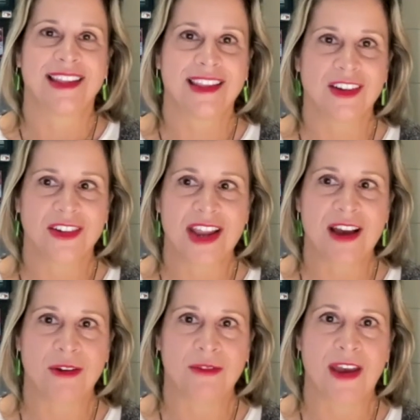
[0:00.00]
They're
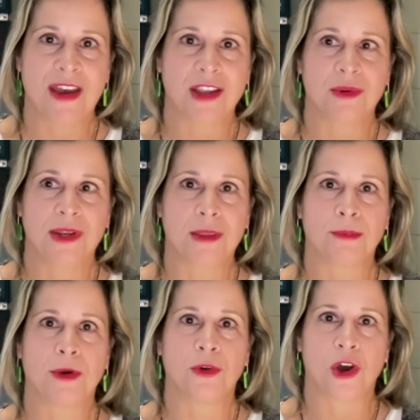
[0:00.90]
now evacuating the
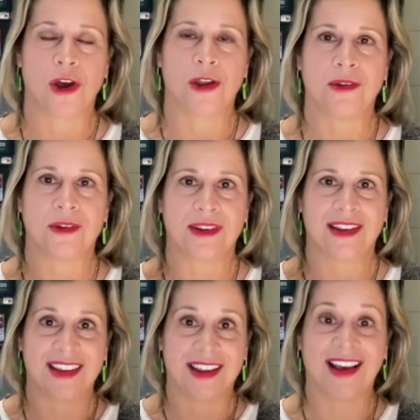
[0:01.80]
boat on
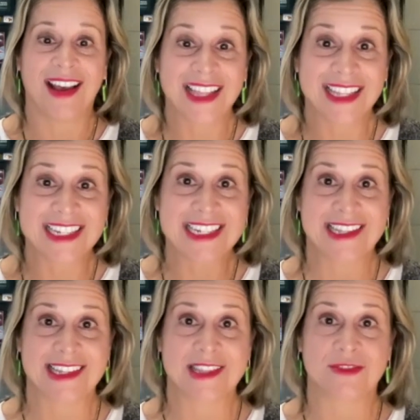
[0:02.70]
an island
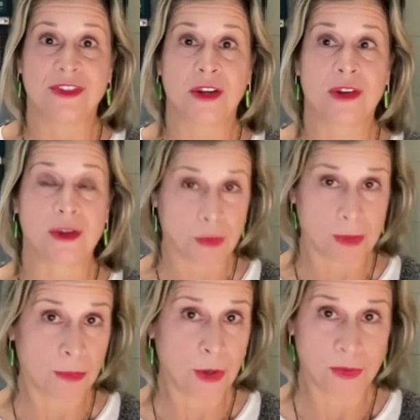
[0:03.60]
that's very
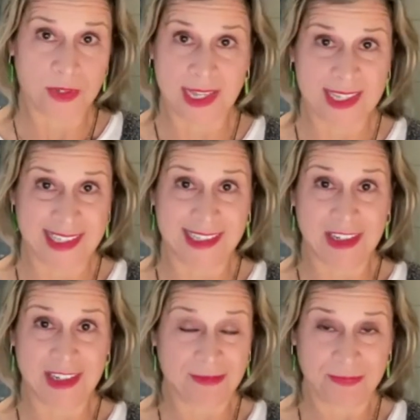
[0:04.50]
remote,
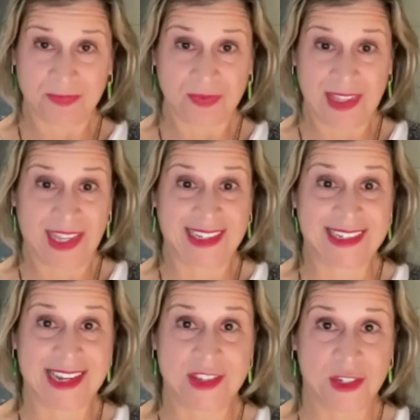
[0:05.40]
desolate, like a
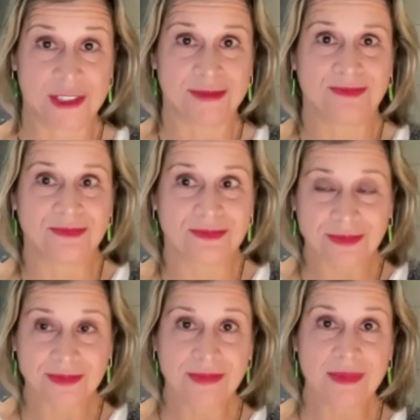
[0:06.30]
desert
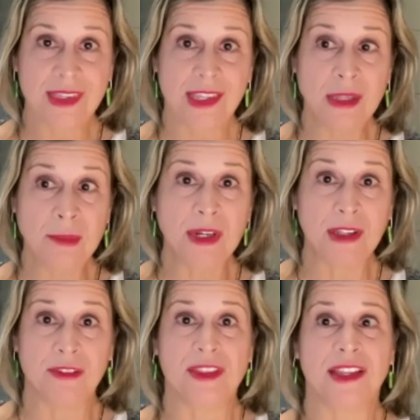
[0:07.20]
in the
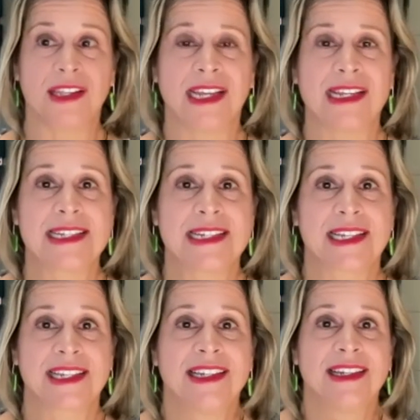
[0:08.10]
middle of the Atlantic,
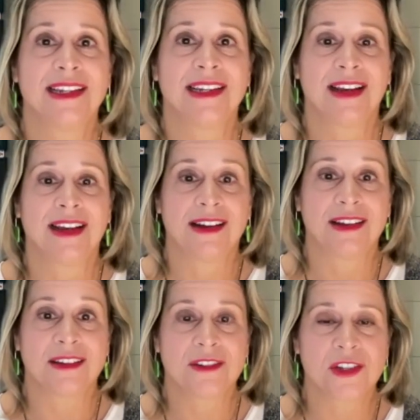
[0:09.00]

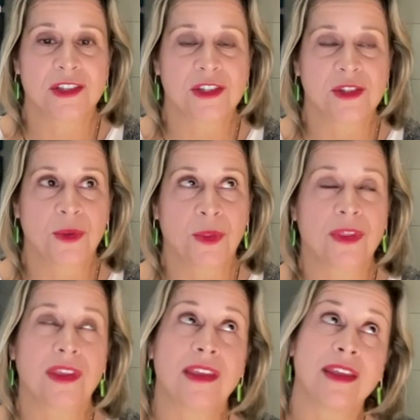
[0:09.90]
uh, just to
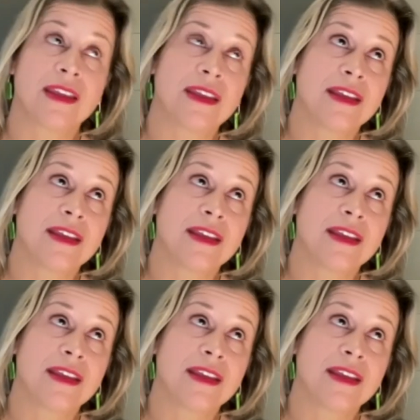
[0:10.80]
the